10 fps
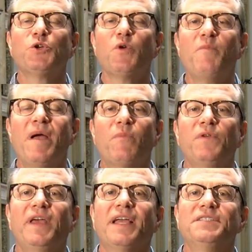to
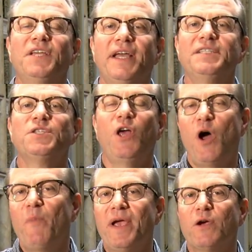remember that Kentucky's
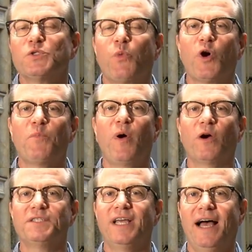lawmakers work
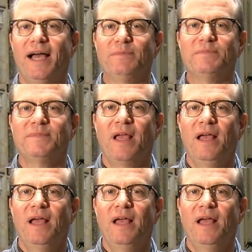part time